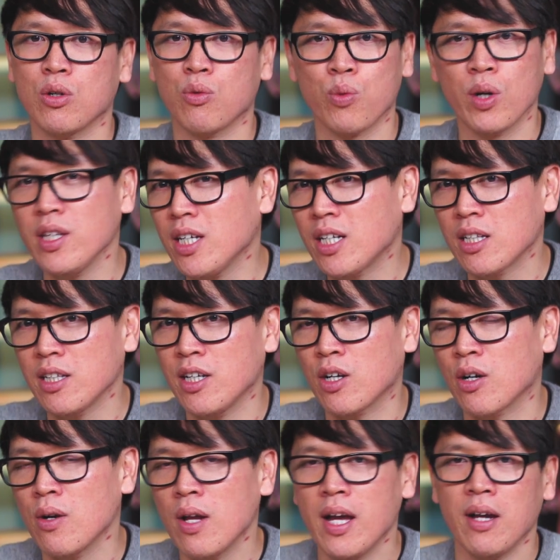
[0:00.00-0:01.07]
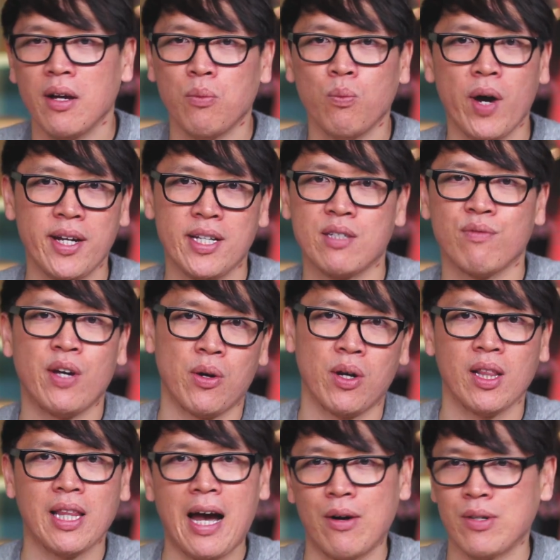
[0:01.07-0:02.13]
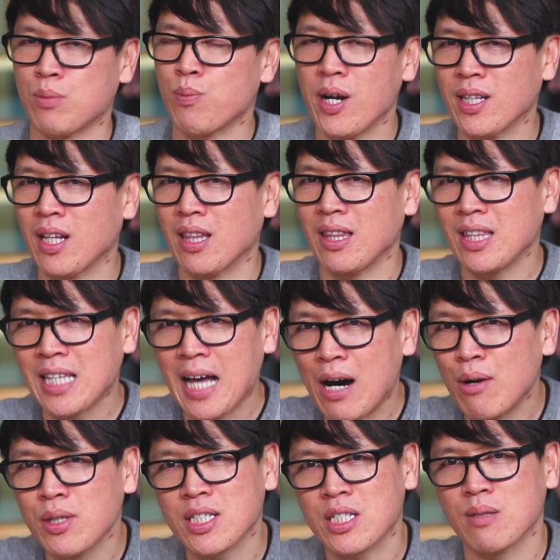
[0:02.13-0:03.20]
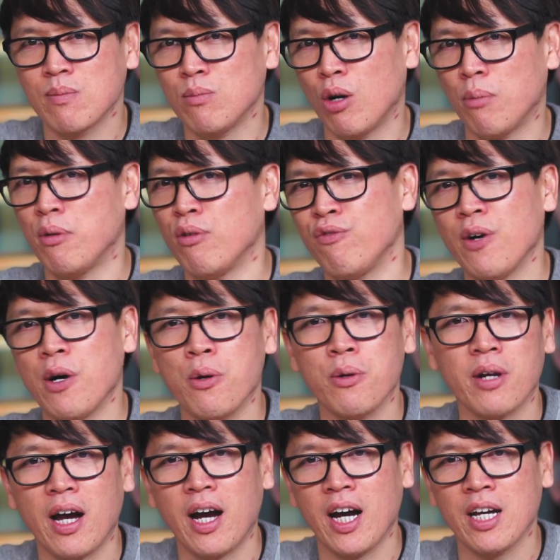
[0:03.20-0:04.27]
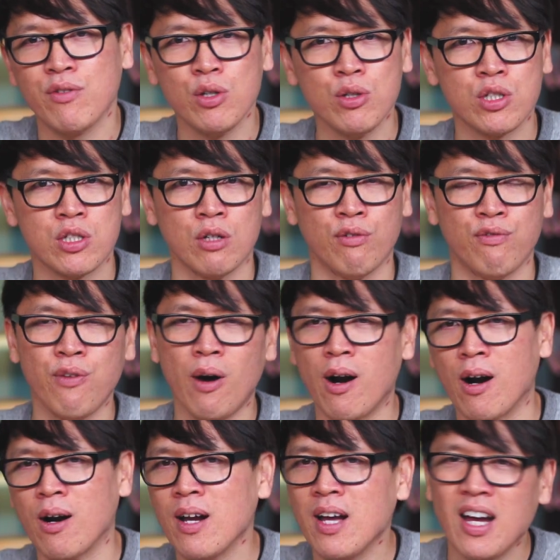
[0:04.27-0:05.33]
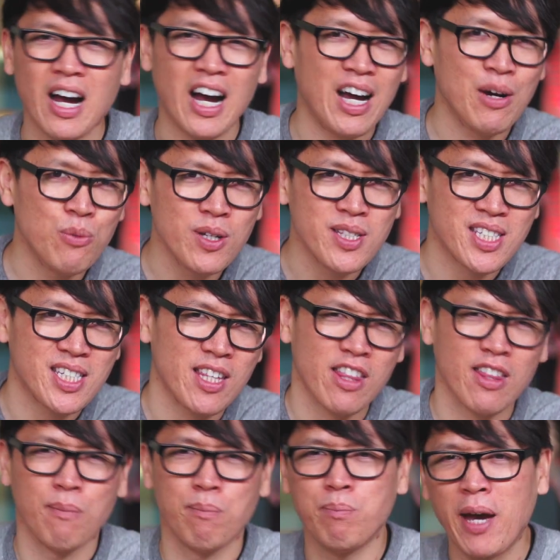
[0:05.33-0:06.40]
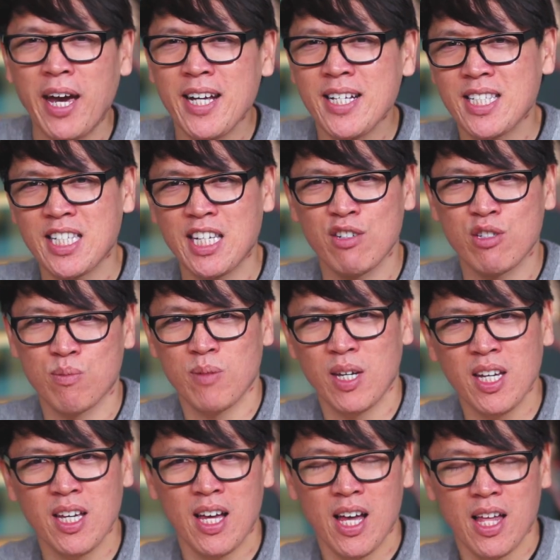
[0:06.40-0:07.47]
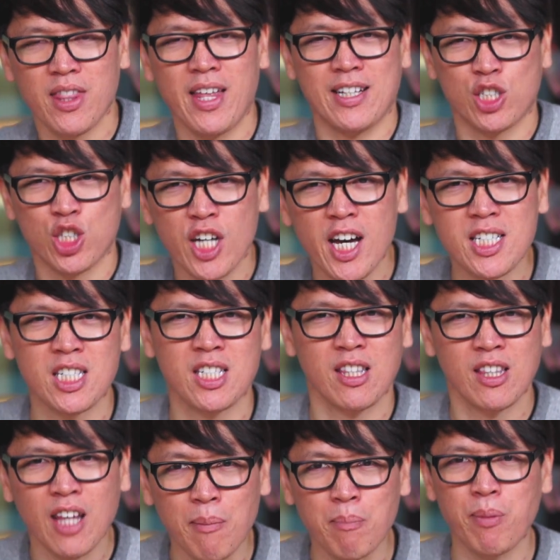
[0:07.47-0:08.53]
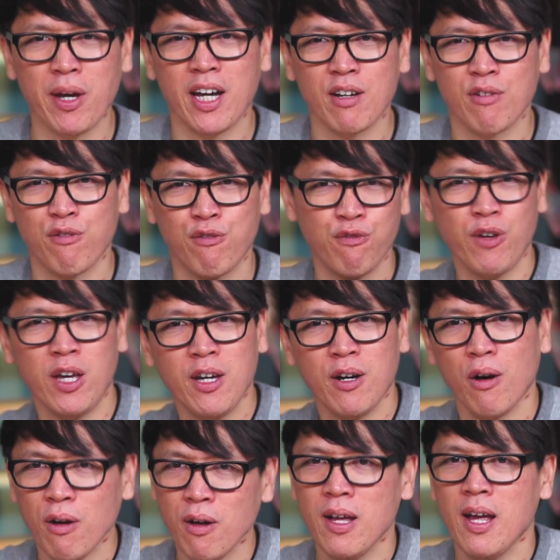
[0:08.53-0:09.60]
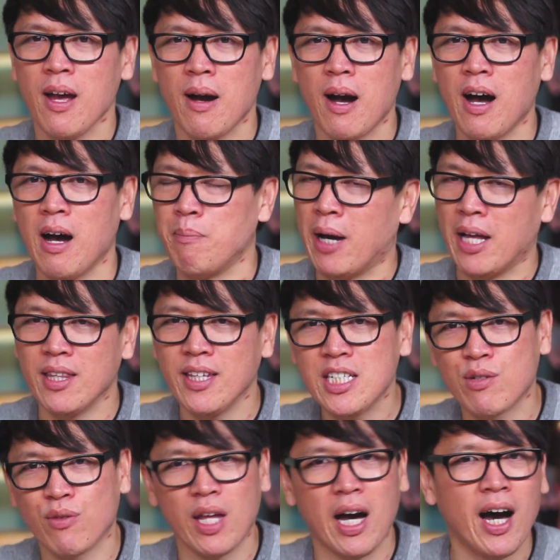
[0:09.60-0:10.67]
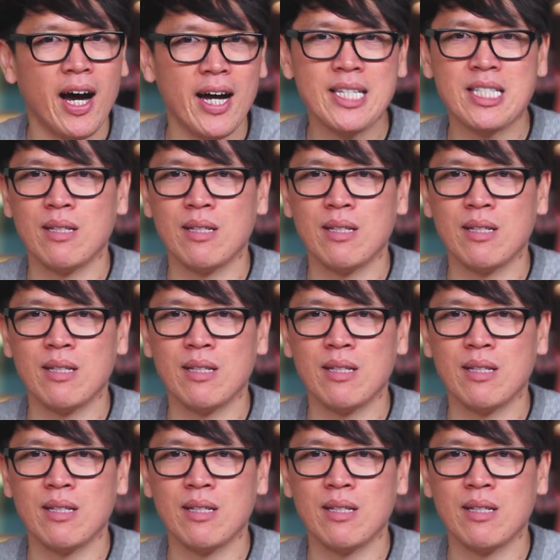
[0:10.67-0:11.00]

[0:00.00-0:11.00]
really clear when it's very loud. It's probably the loudest mobile phone I've used so far. I wouldn't say that the bass gives me that chest thumping feel, uh, but at least for the highs